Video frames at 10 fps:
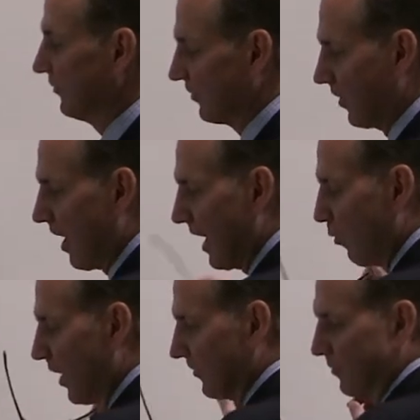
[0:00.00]
so I
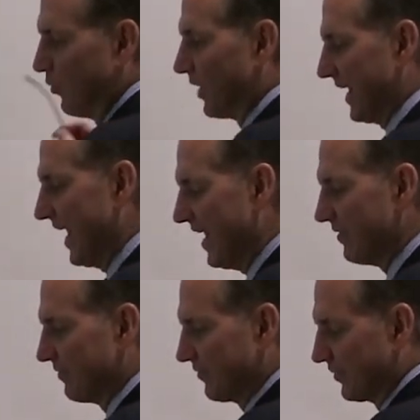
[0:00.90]
want to point
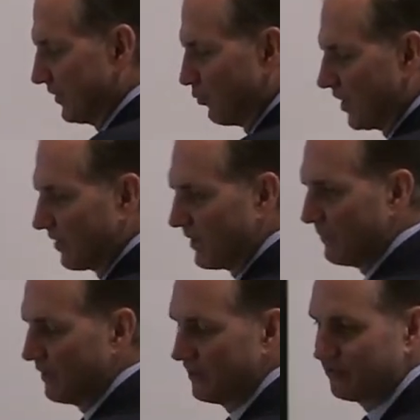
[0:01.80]
every one of my
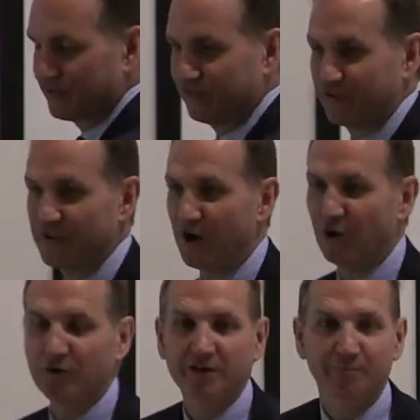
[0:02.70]
patients to the
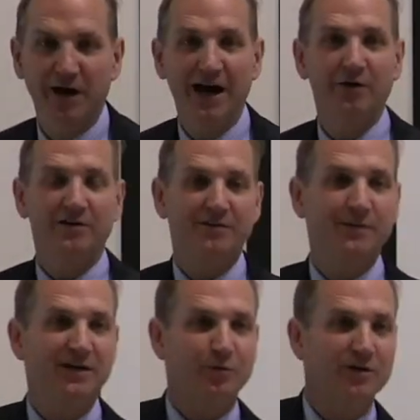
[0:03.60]
only power to
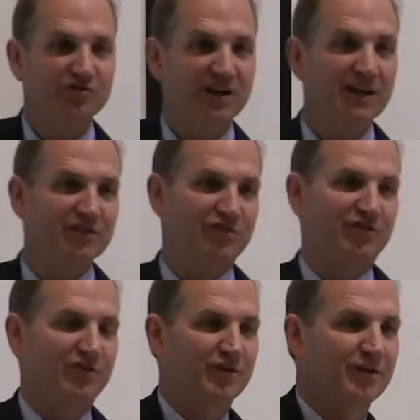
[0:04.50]
make real change.
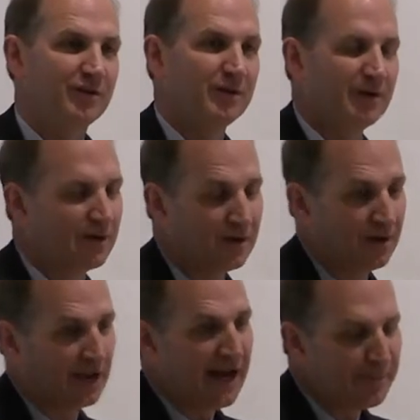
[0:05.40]

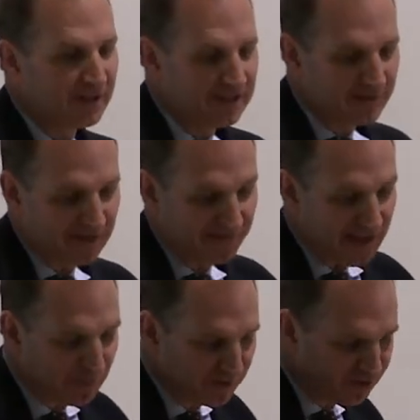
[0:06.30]
And I believe that if
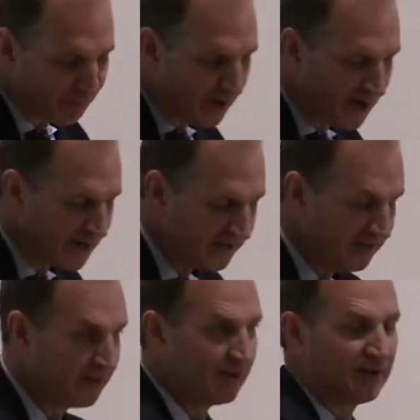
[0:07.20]
they respond
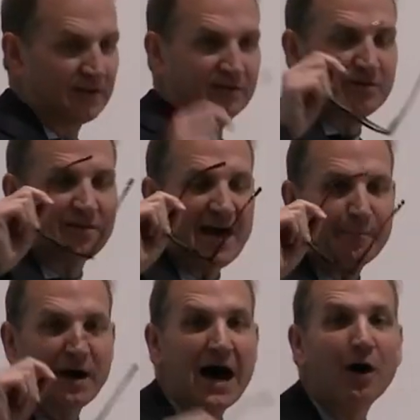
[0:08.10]
to
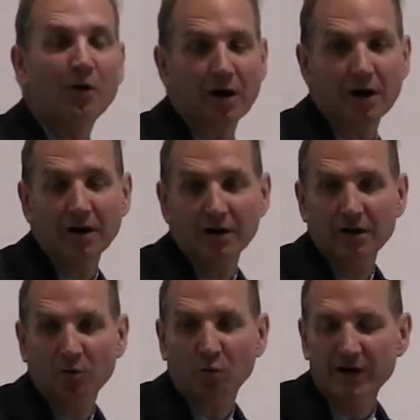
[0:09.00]
that power,
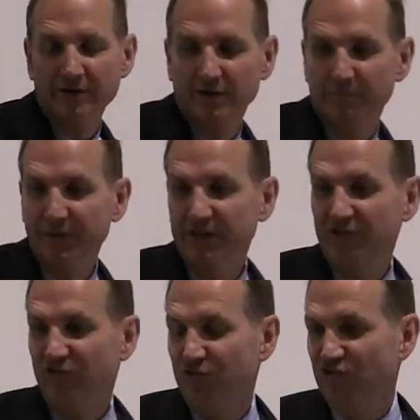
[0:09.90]
whether it be
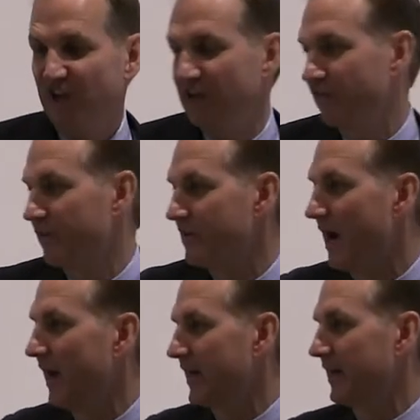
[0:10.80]
to change their
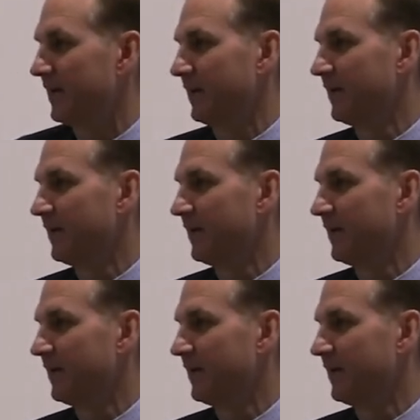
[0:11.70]
diet